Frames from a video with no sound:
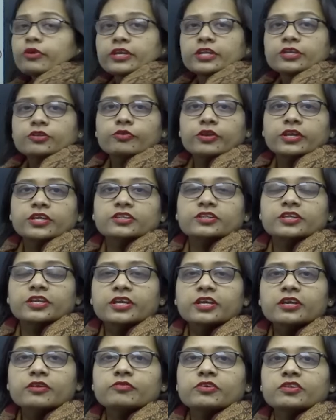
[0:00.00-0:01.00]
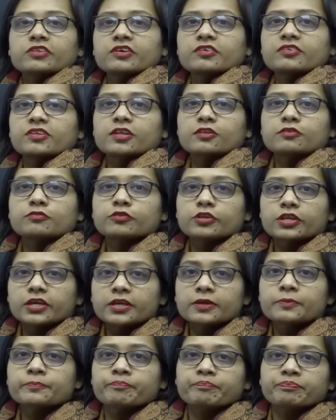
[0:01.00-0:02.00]
2023, we
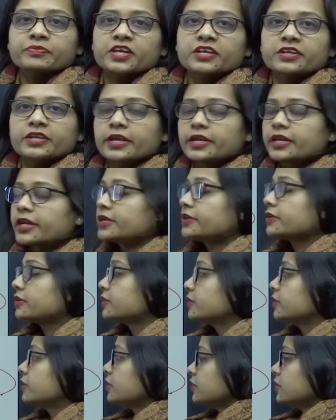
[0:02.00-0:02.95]
successfully did it.